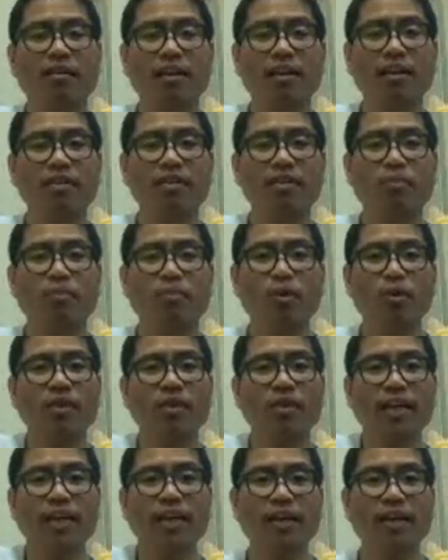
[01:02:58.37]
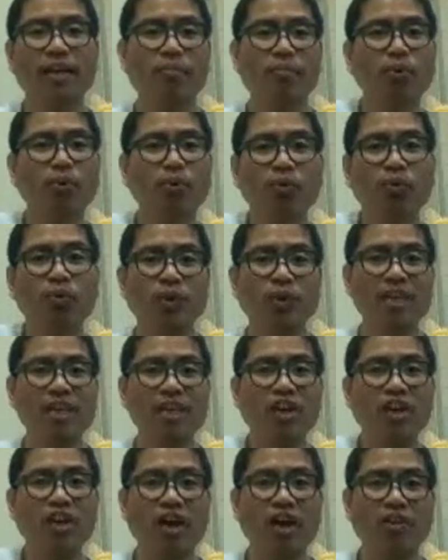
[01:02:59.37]
Okay, the more they can move with
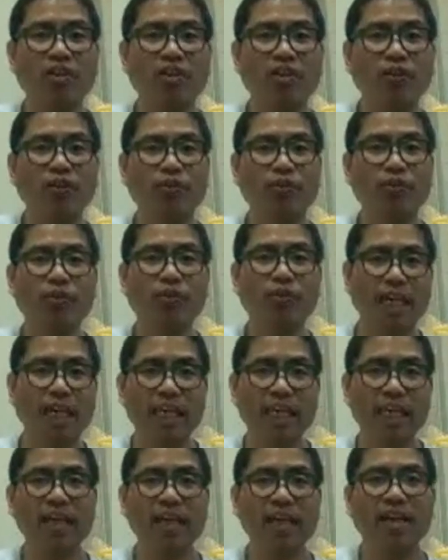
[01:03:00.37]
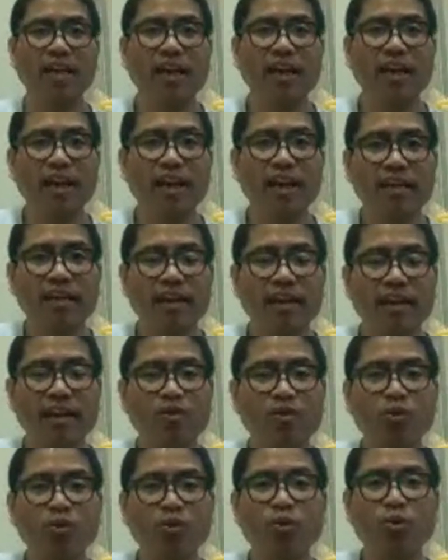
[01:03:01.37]
each other freely like
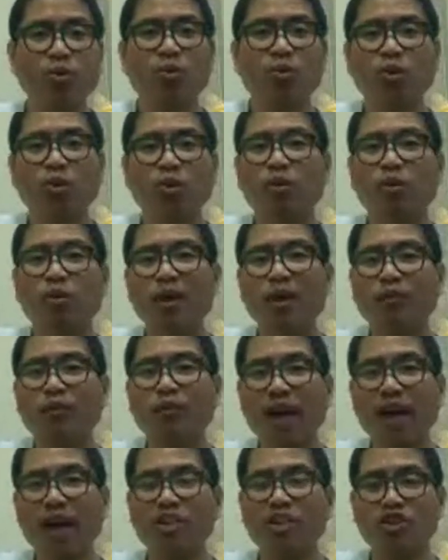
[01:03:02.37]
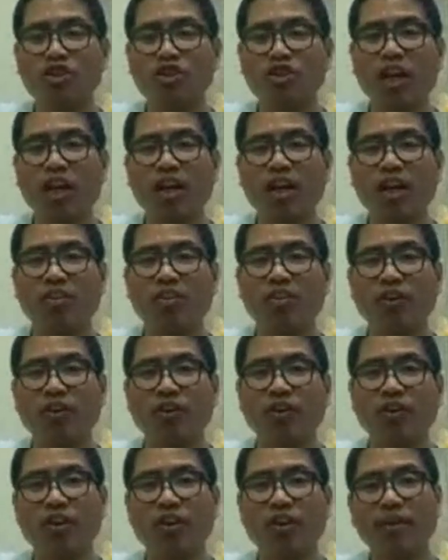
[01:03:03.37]
that to manufacture
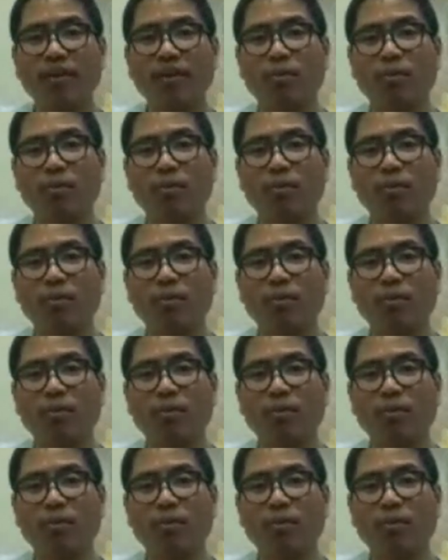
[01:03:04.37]
another